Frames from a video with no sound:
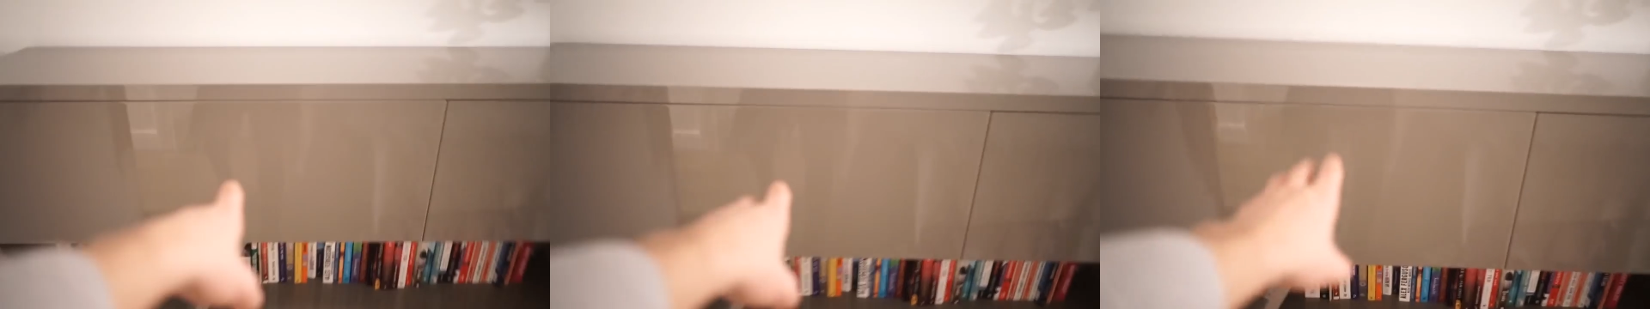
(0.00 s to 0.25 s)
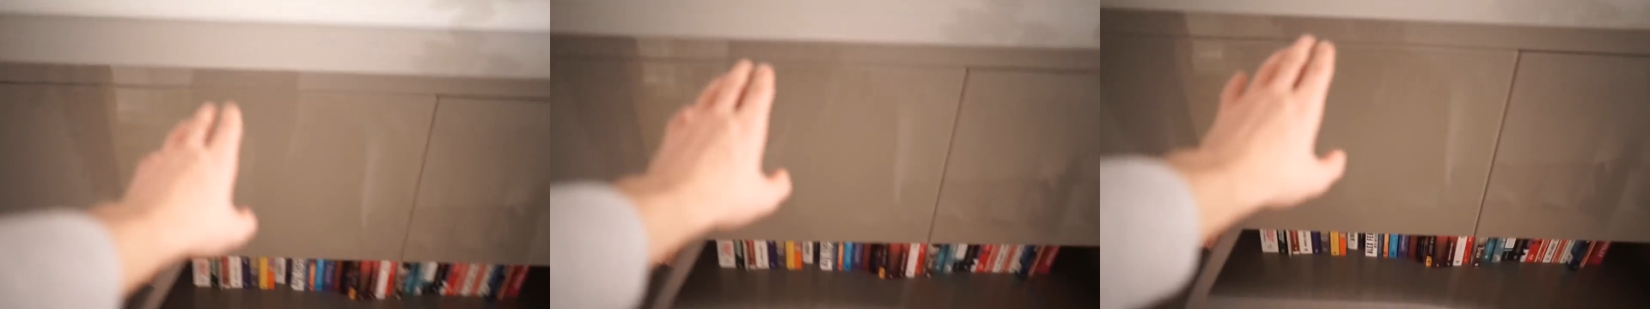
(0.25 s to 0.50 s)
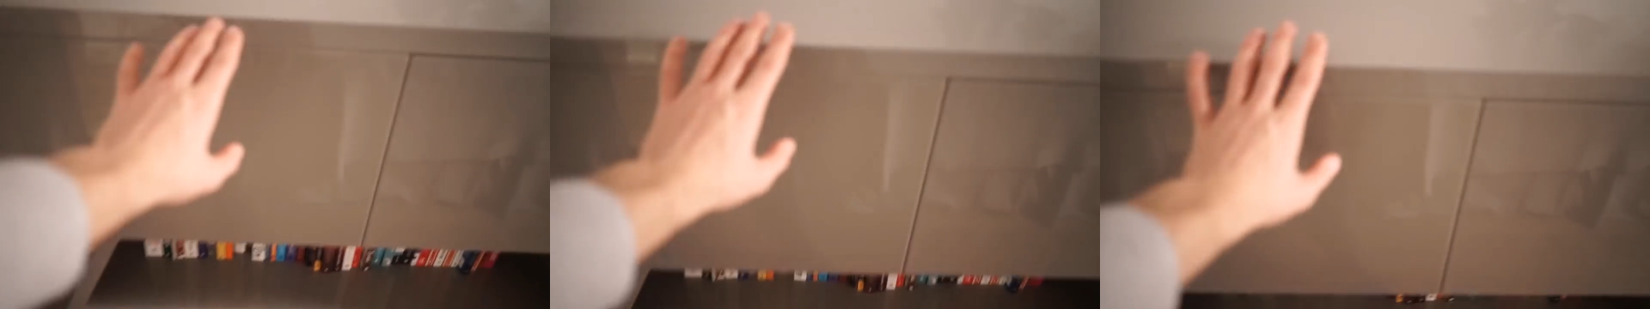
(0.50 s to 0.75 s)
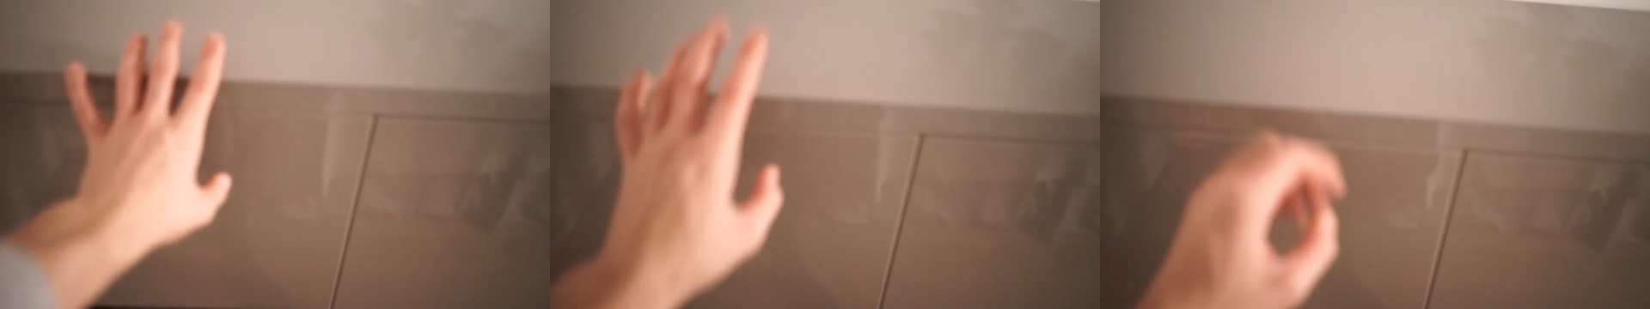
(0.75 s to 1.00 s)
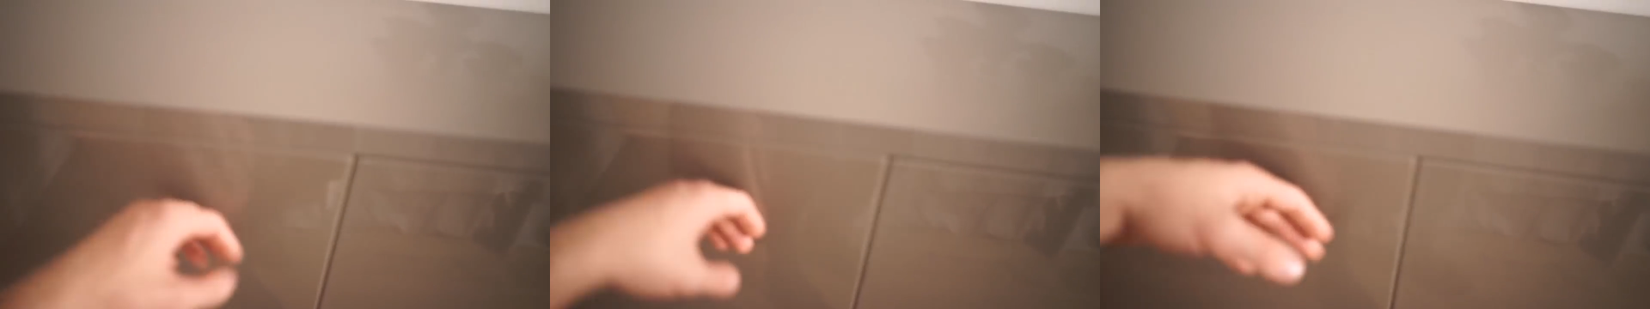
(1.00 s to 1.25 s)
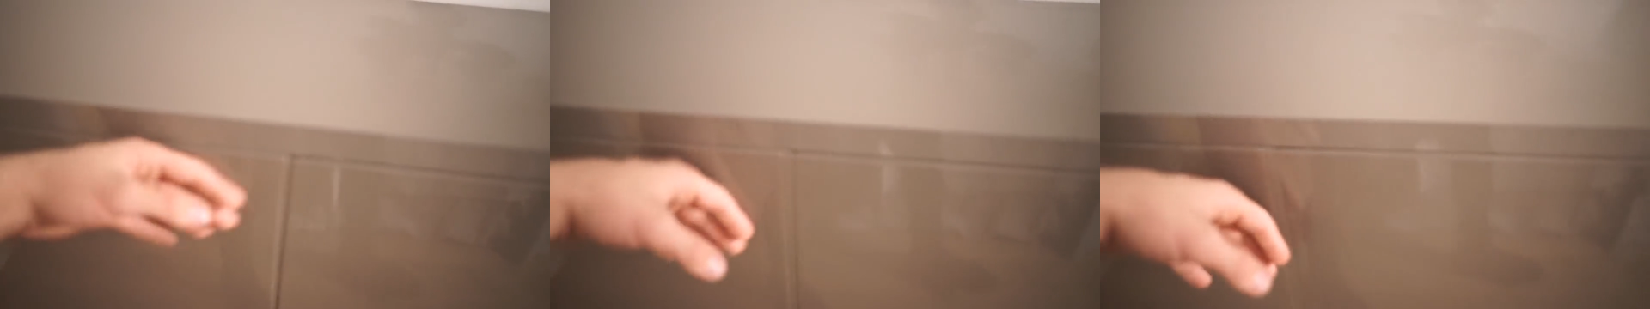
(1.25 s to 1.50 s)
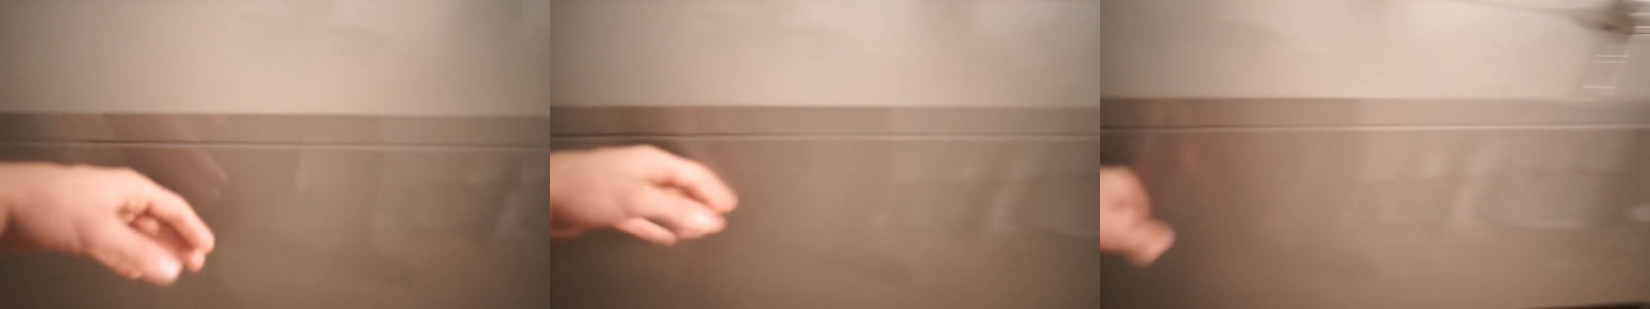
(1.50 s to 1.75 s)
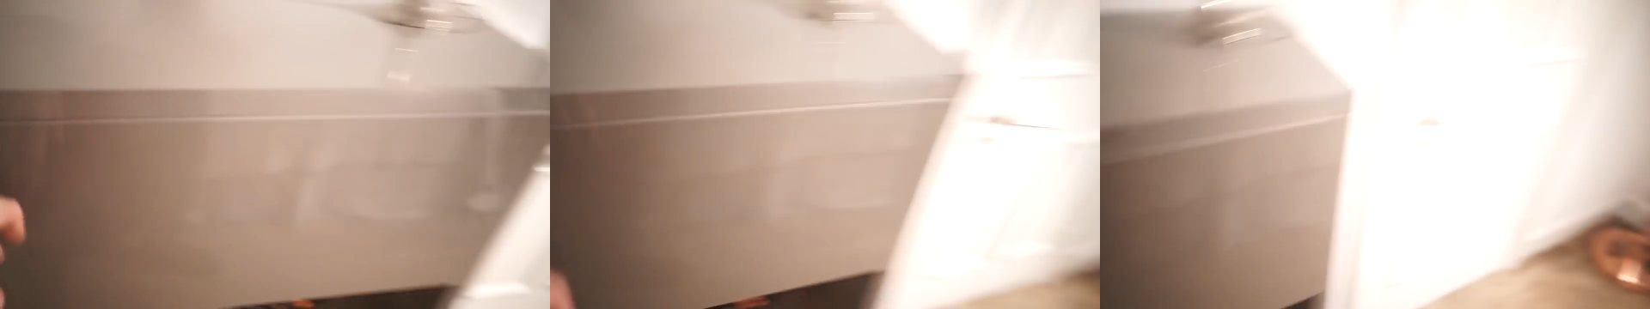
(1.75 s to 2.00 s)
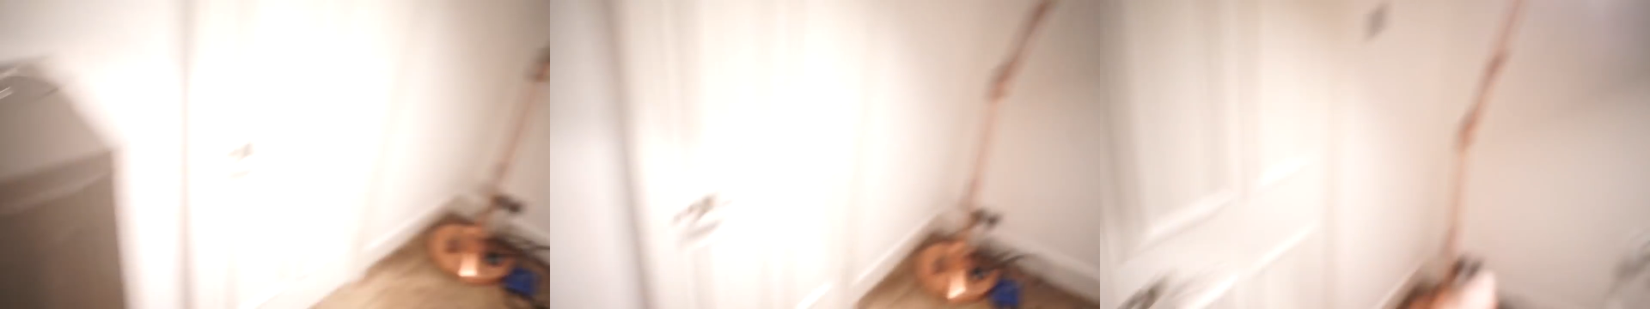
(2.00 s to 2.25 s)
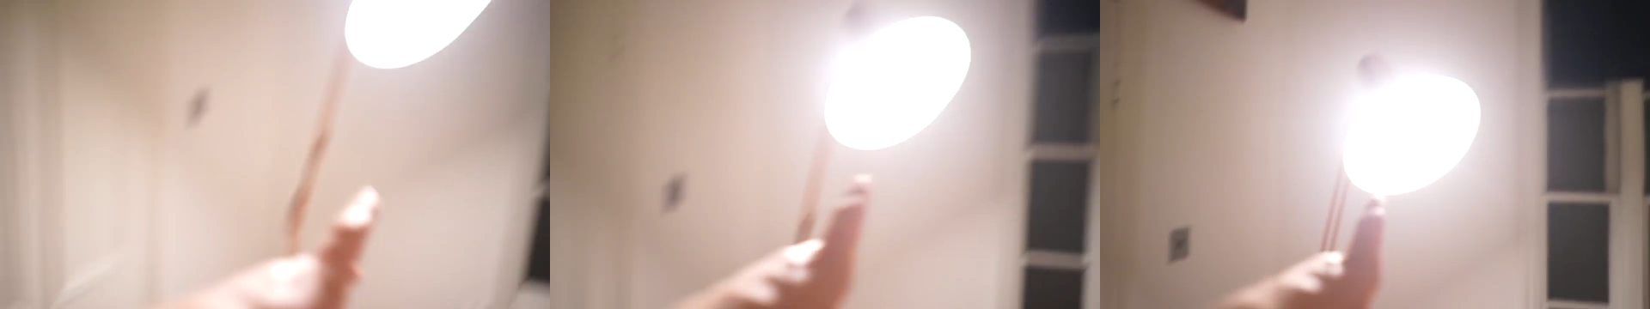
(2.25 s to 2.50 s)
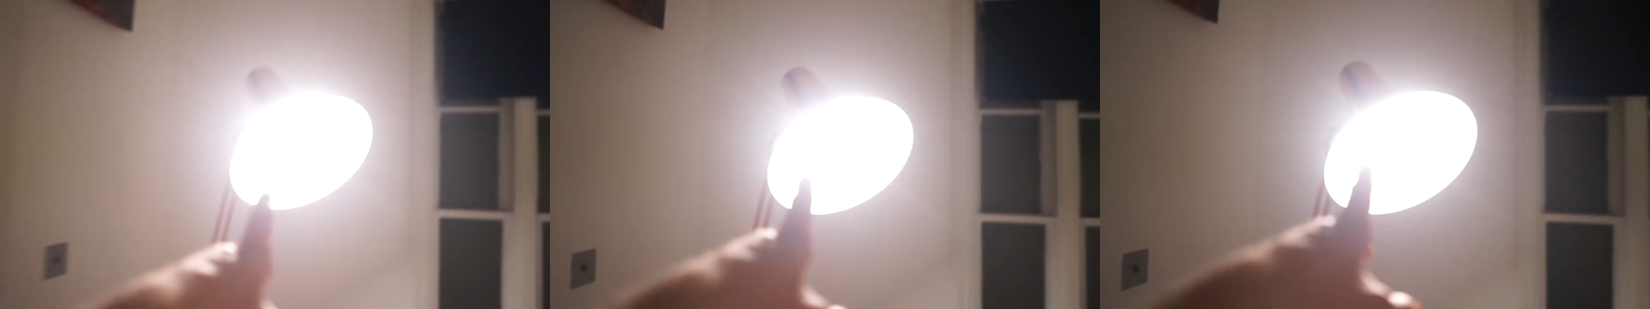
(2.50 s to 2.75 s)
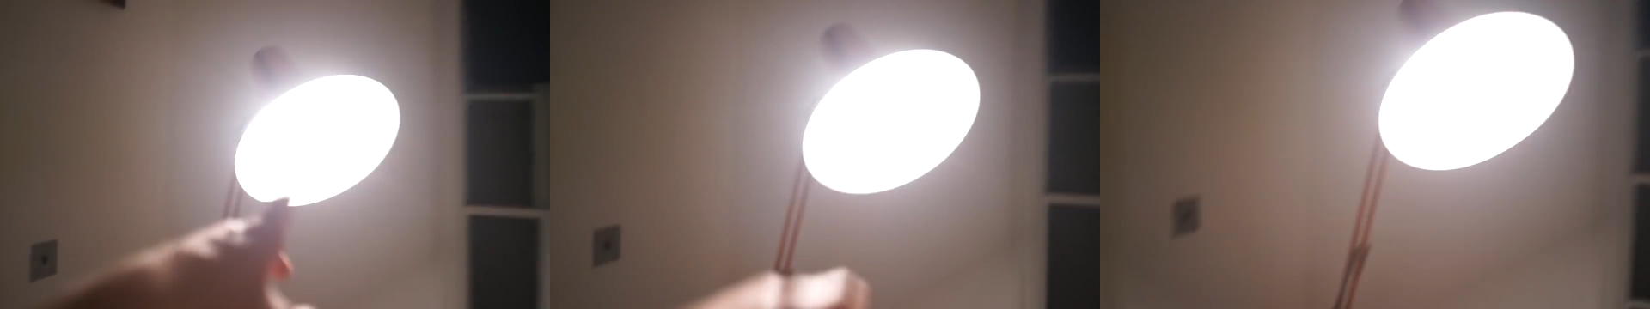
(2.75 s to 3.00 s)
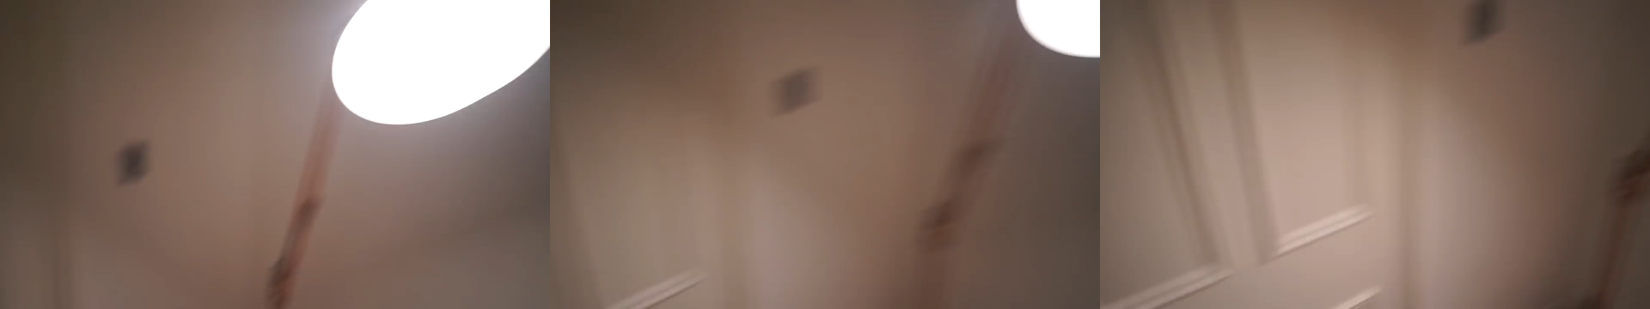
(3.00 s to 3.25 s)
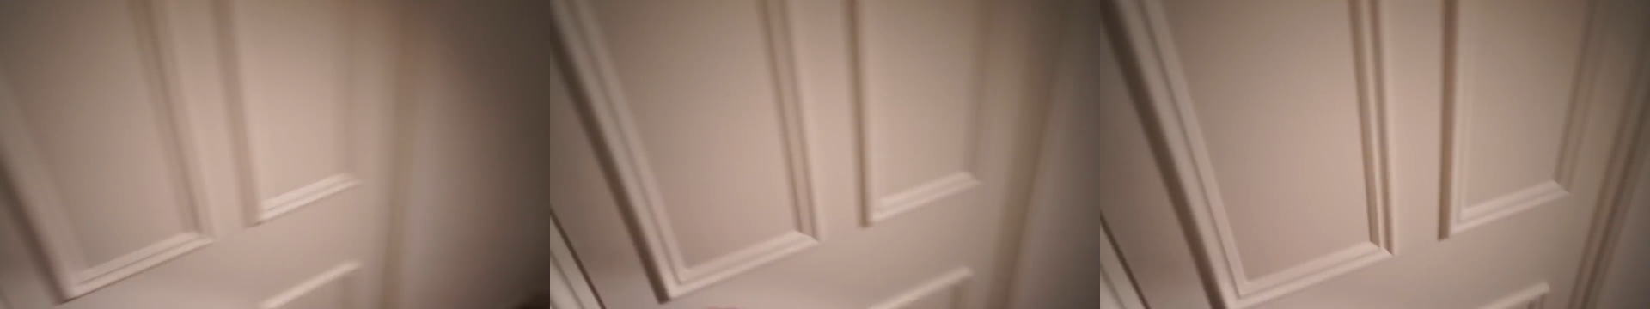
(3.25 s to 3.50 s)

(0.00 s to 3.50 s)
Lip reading: [unreadable: no face in view]